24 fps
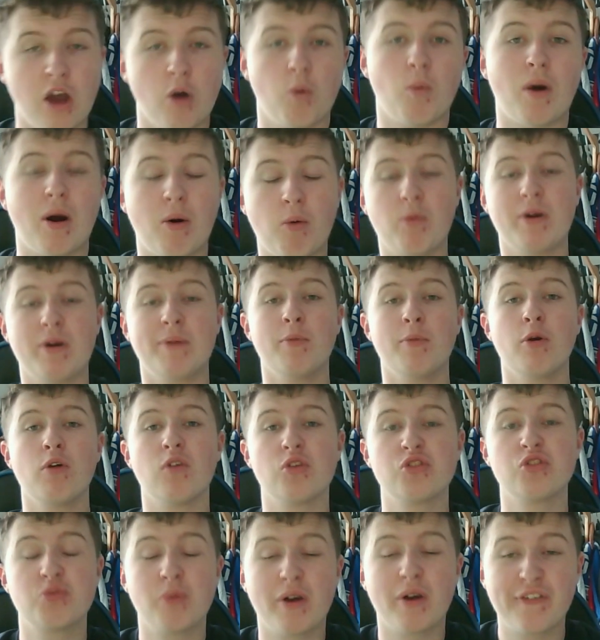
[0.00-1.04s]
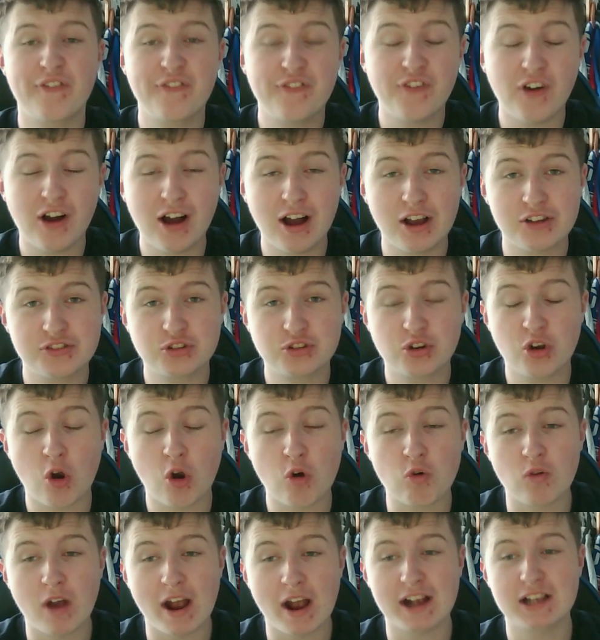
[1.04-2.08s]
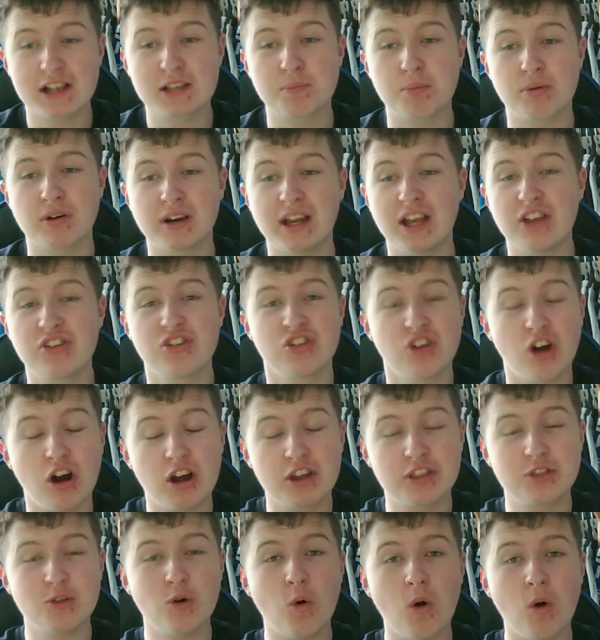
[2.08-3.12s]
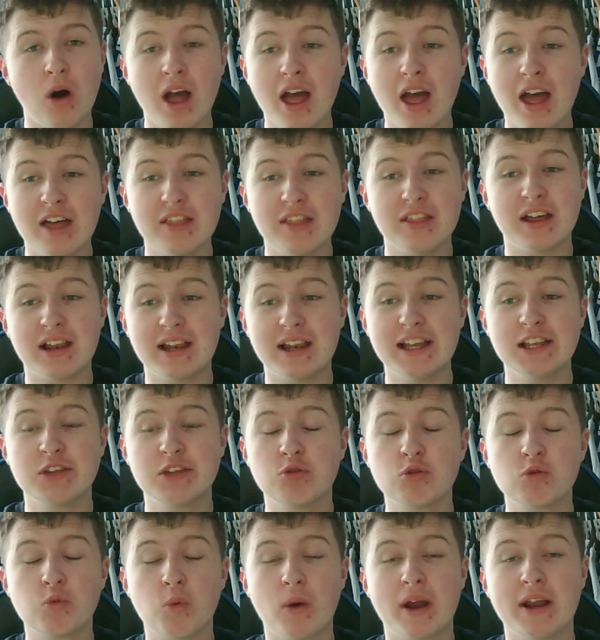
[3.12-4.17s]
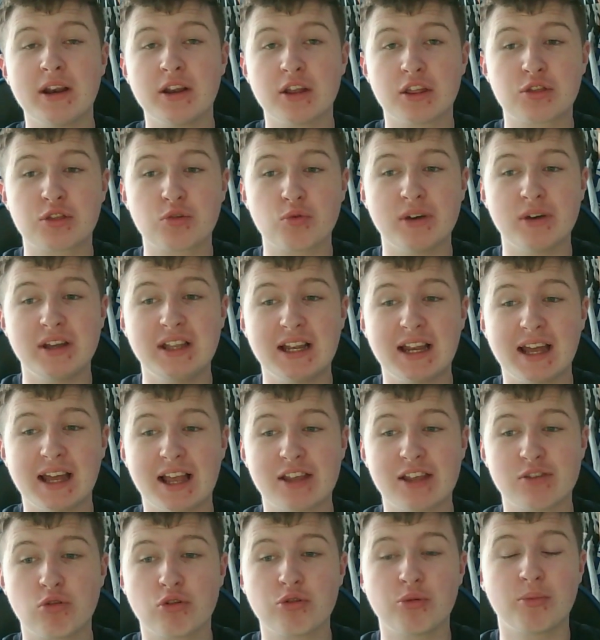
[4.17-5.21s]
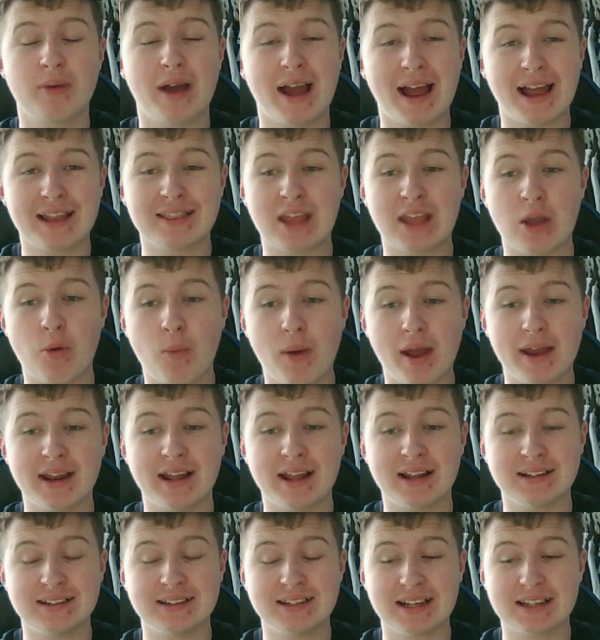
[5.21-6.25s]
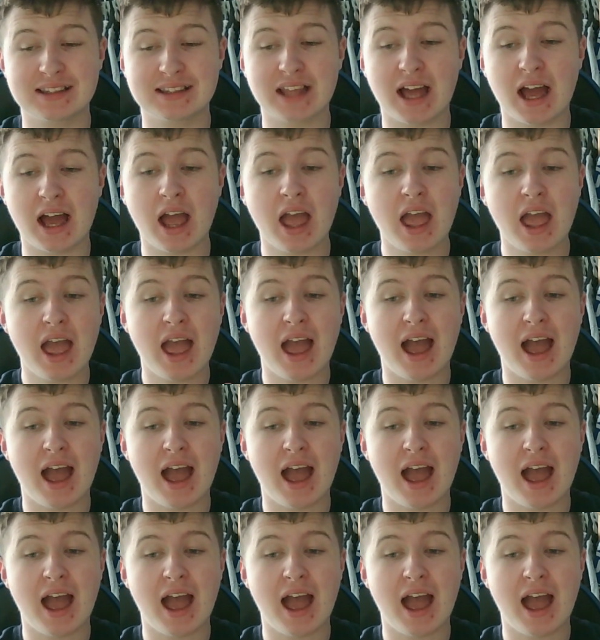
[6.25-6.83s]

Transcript: Well, we move on to my first correct prediction. I thought that Leeds would win 3 0 against Rotherham, and they went and did that.